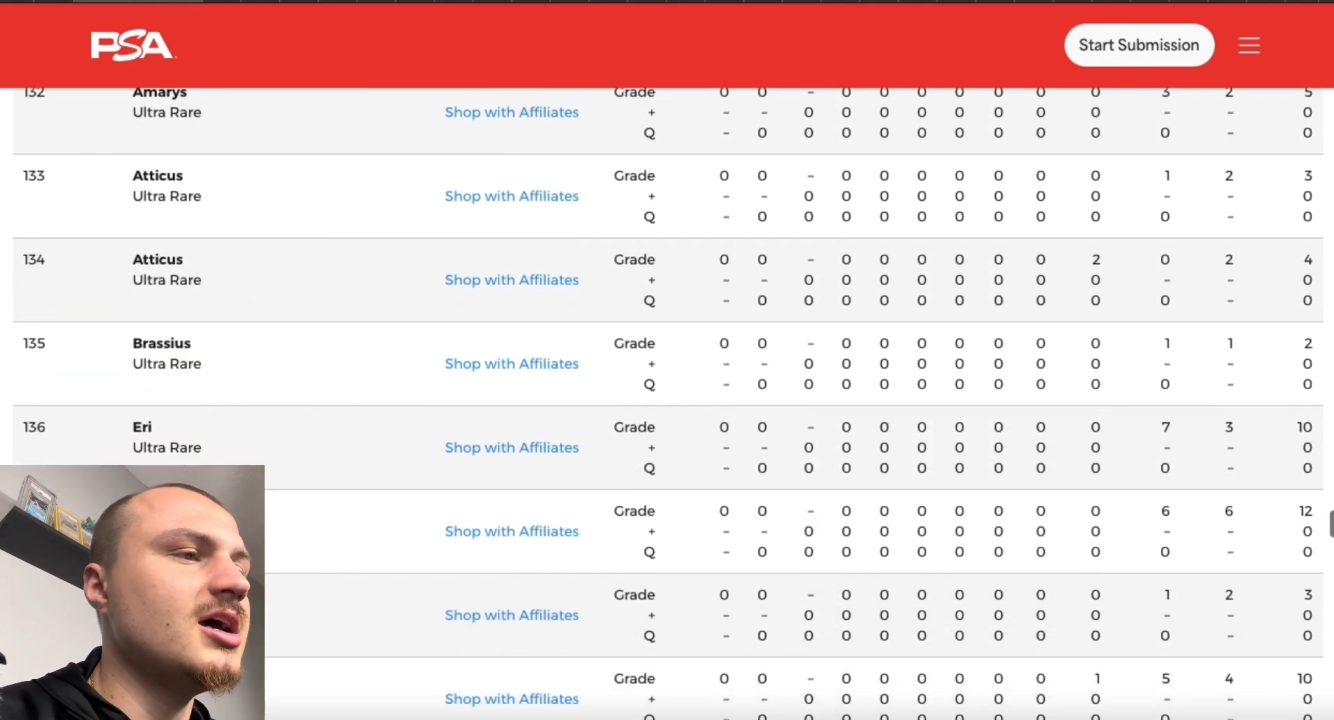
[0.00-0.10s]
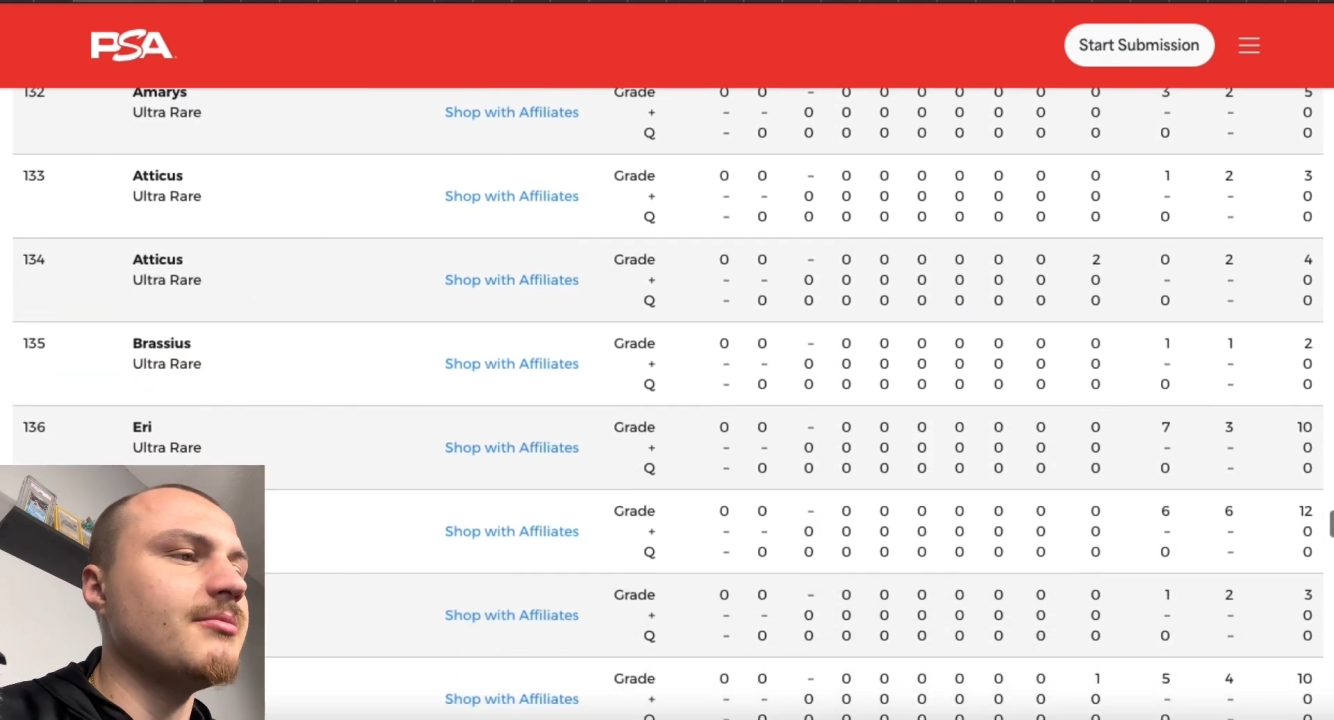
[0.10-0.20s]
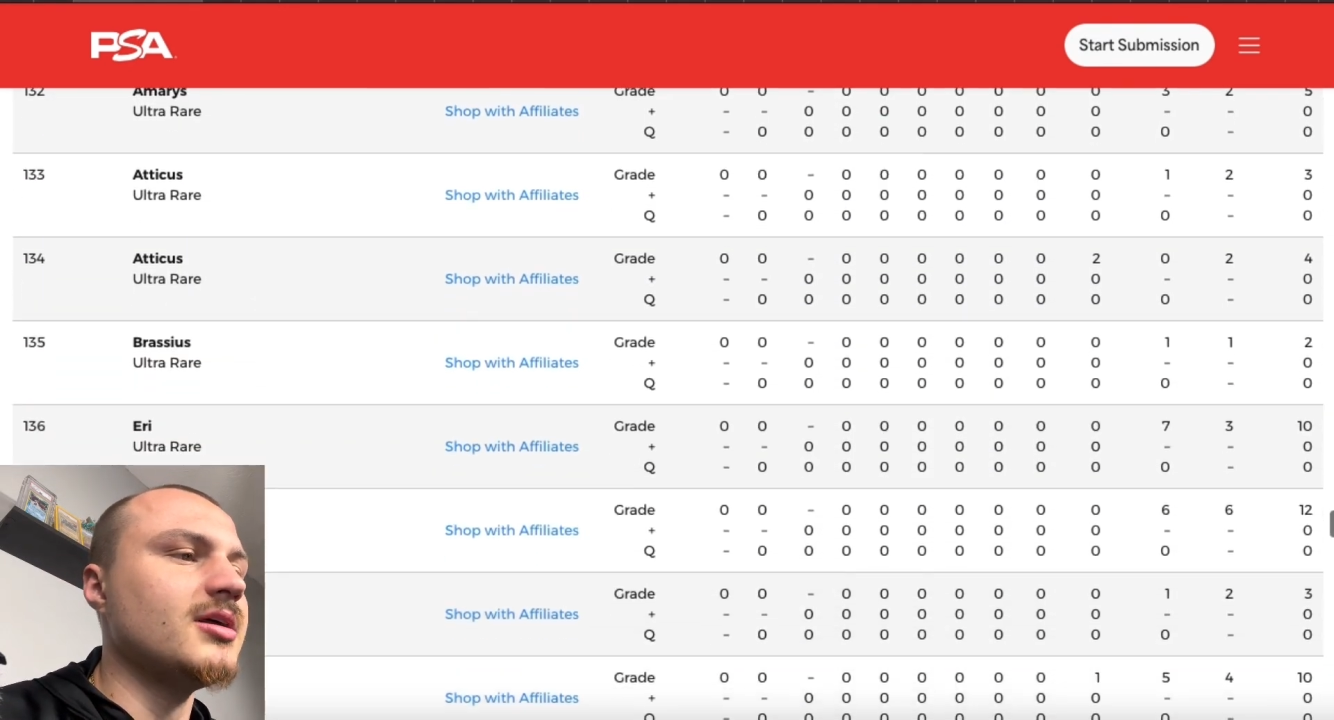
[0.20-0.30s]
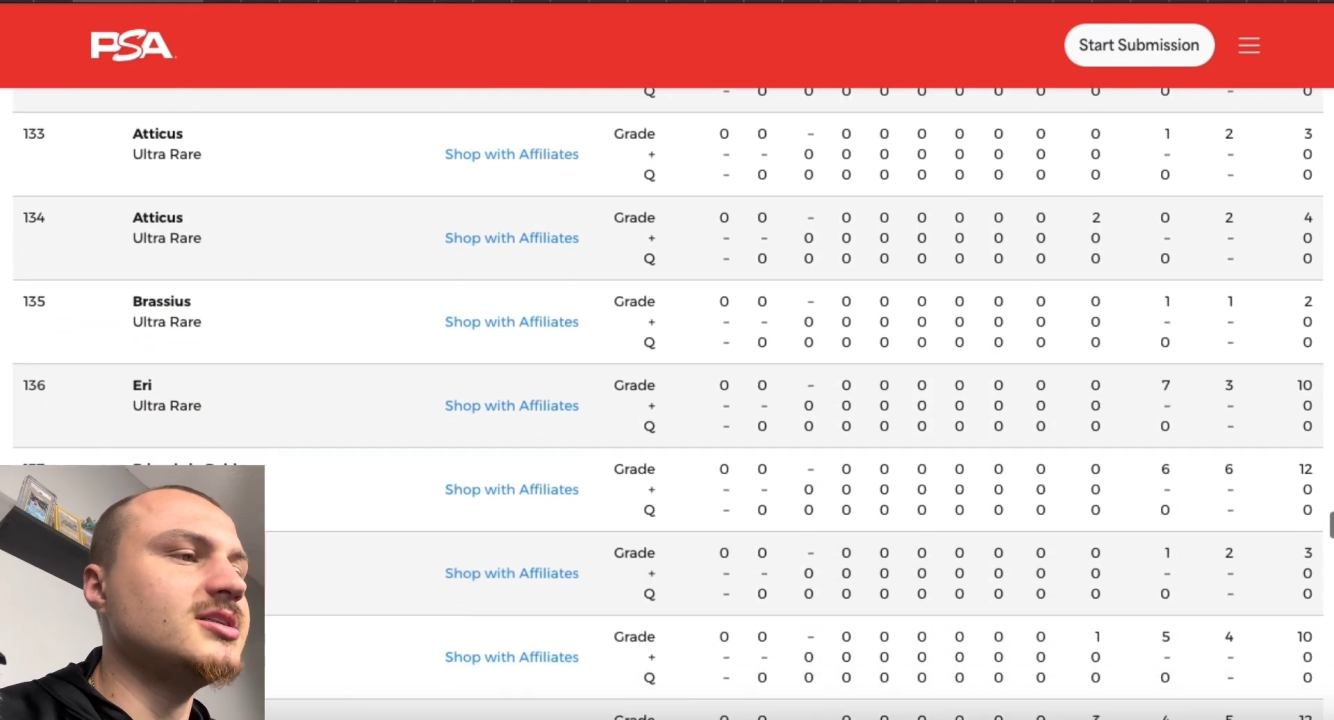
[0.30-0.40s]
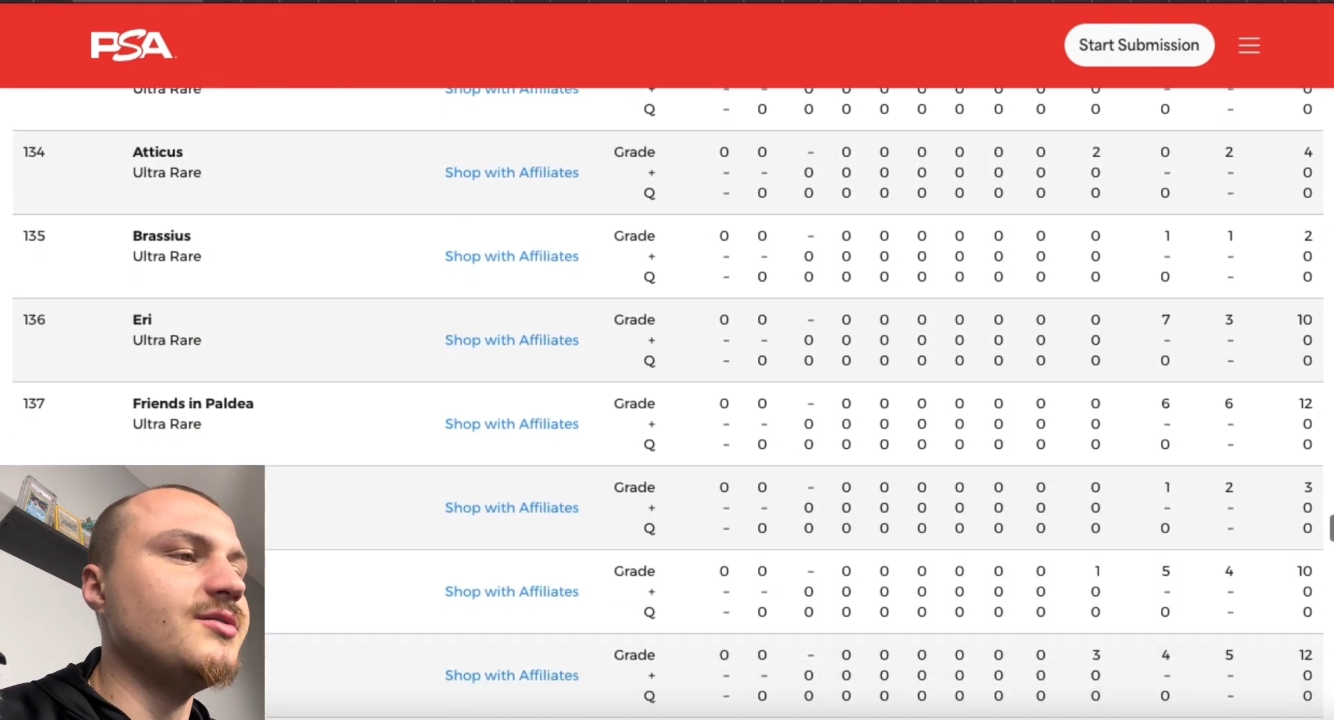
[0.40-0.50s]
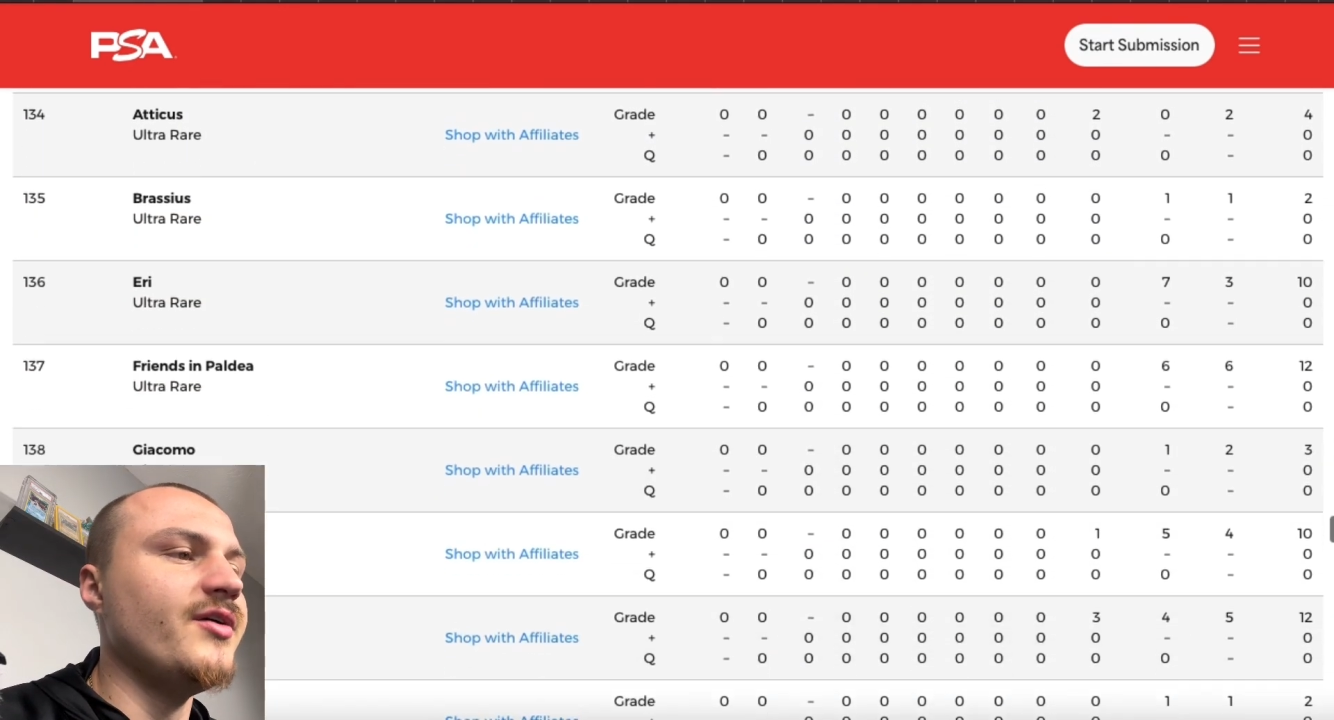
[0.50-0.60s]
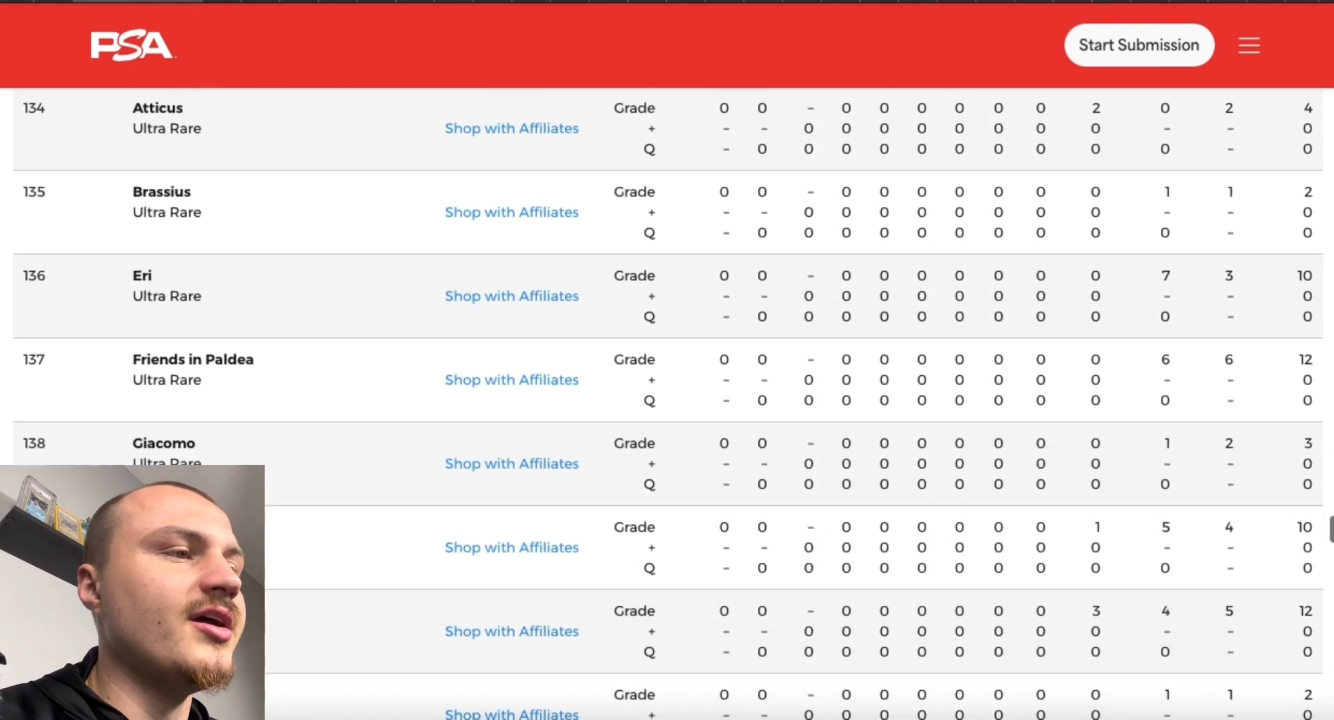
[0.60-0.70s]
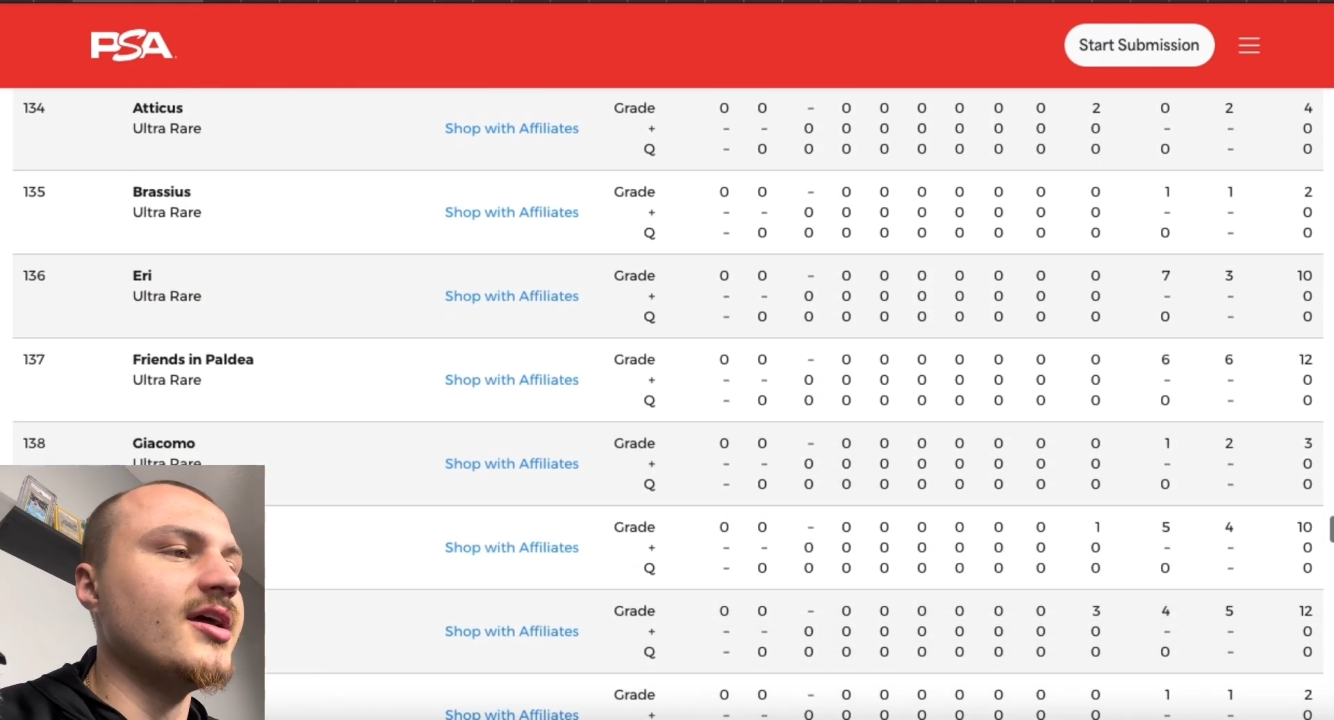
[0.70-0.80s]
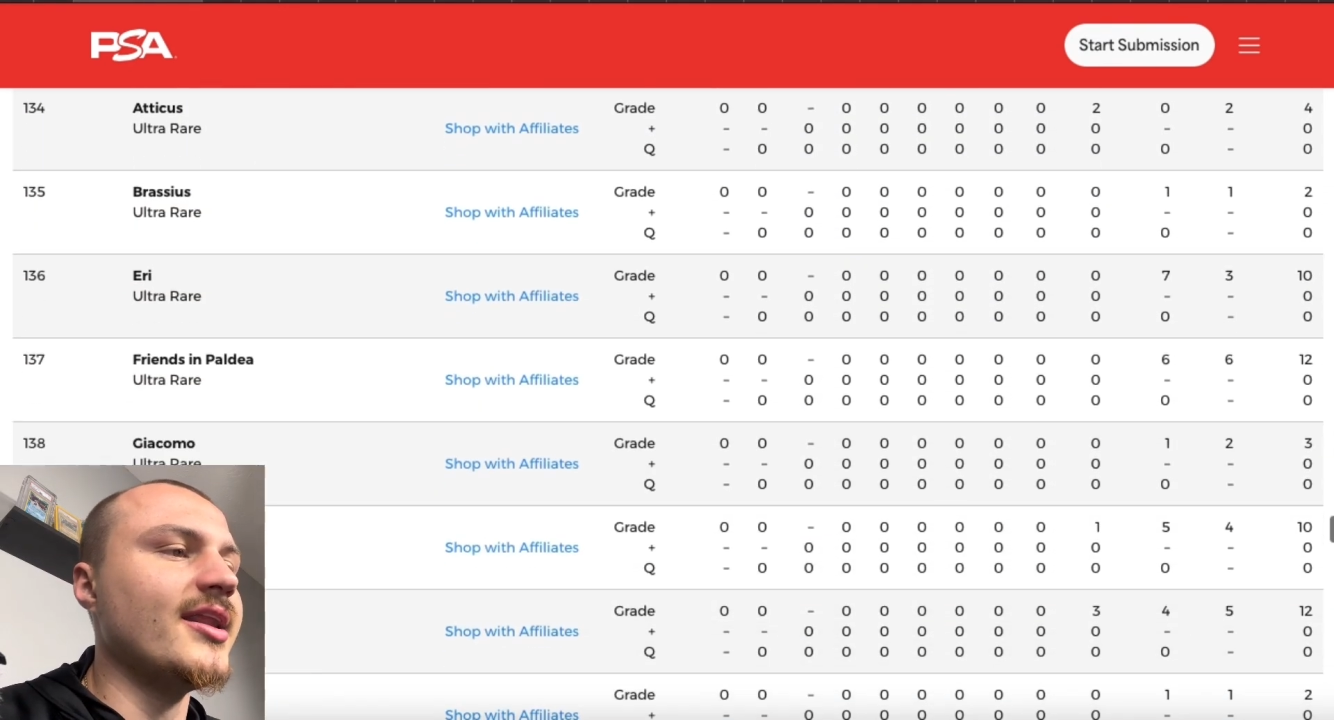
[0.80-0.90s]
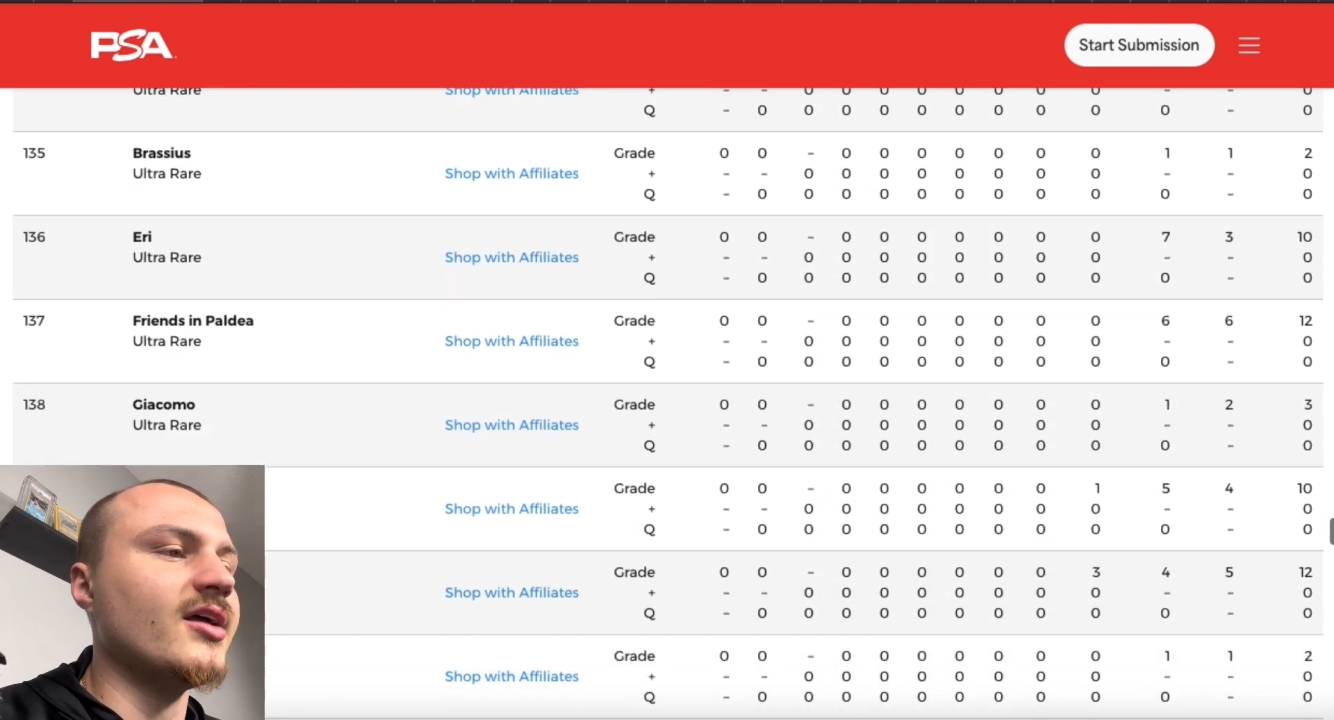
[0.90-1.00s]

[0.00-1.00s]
But let's see if we can get